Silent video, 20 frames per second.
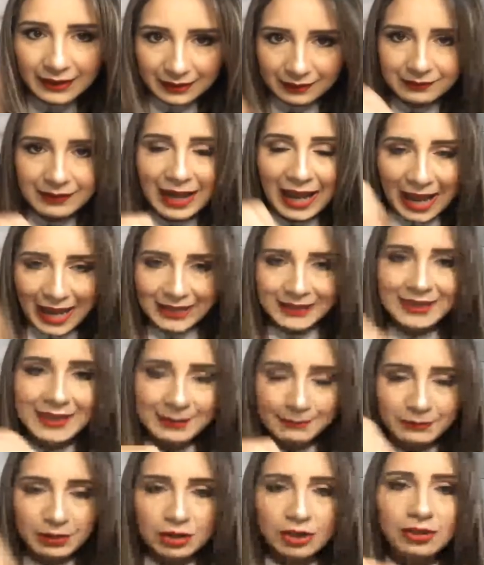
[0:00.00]
hand
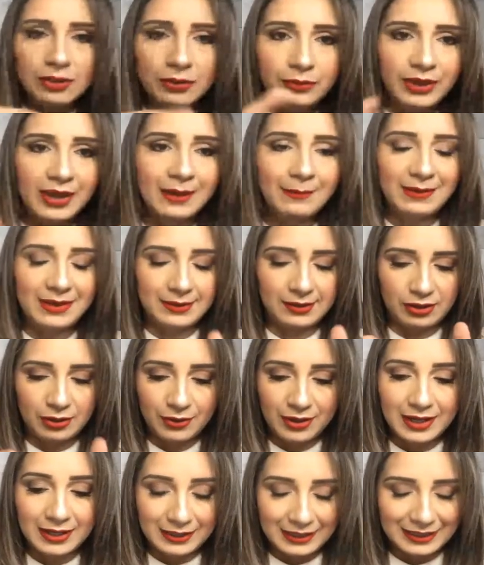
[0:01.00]
them to them, and so
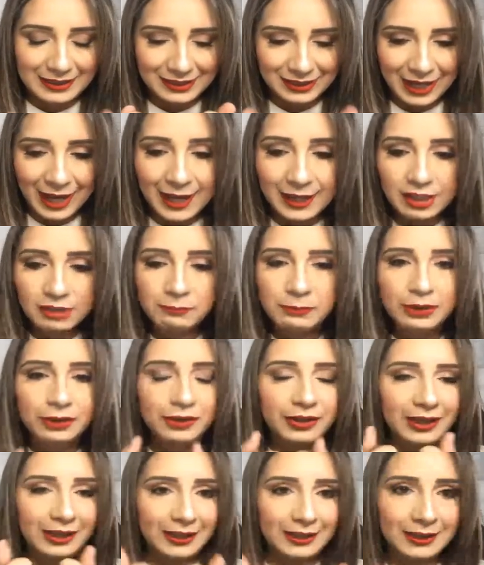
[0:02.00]
that it's tangible, they
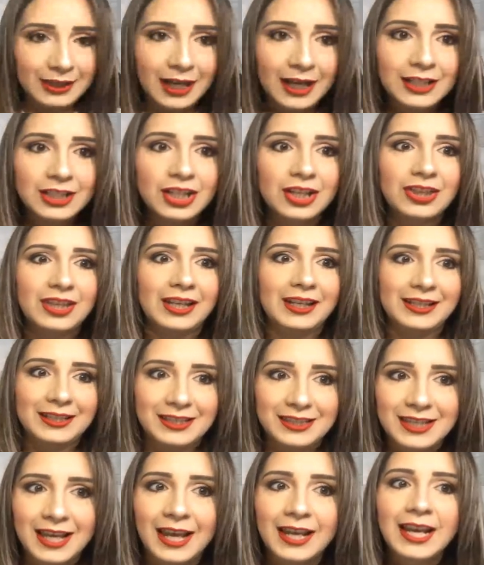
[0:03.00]
can touch it, they could
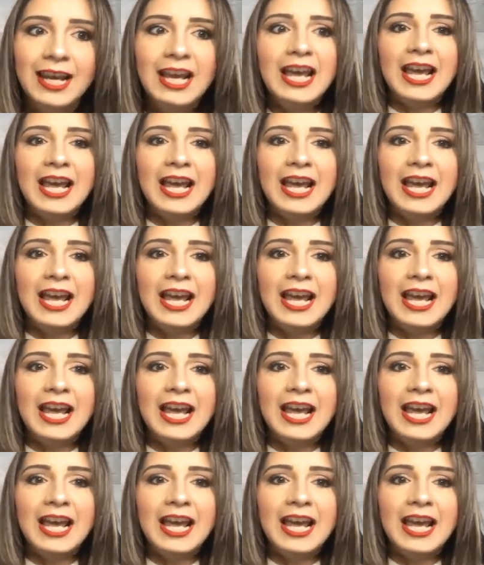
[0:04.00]
say,